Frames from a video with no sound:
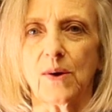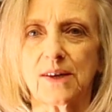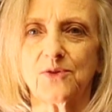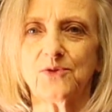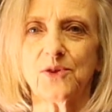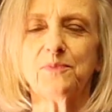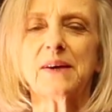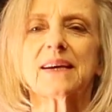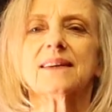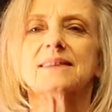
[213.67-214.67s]
wonderful
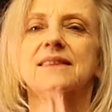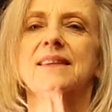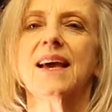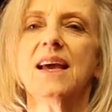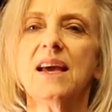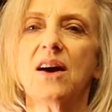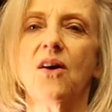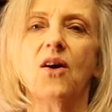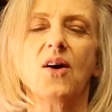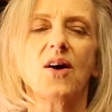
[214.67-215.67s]
because they
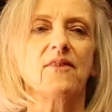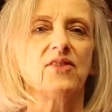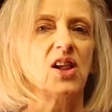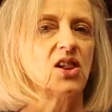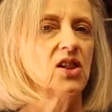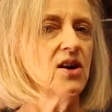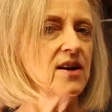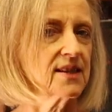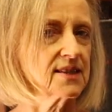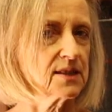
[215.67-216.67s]
have a
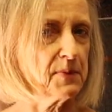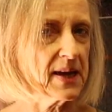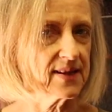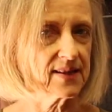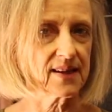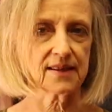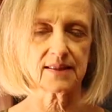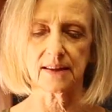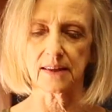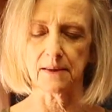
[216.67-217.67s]
lot of
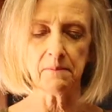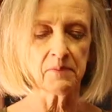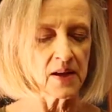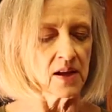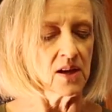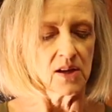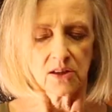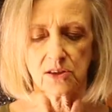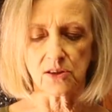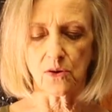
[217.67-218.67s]
spandex in them.
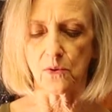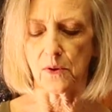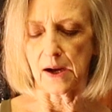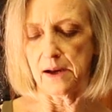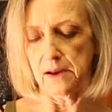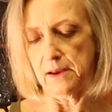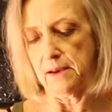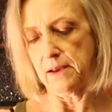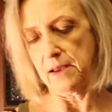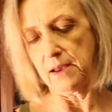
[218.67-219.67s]
So
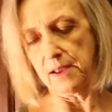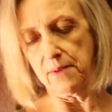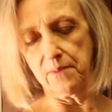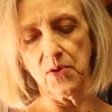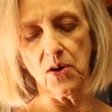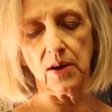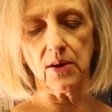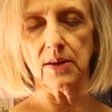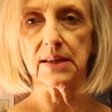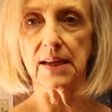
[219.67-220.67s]
I'm not
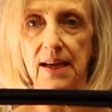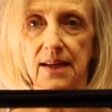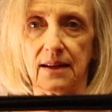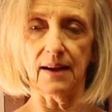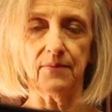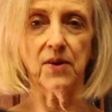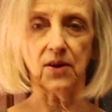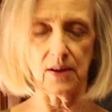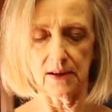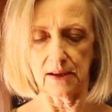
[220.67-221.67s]
going
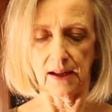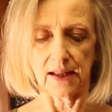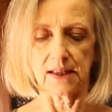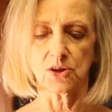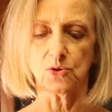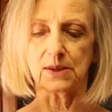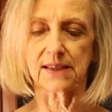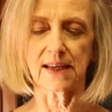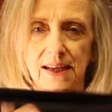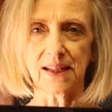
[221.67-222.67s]
to do
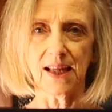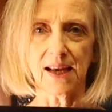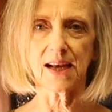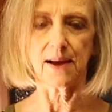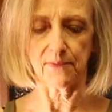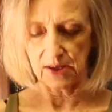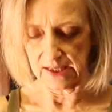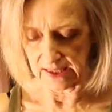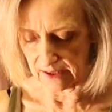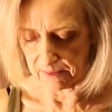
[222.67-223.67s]
single leg, I'm going
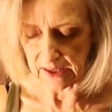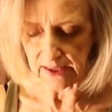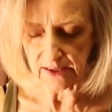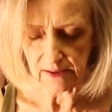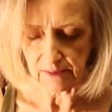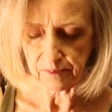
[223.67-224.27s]
to double it.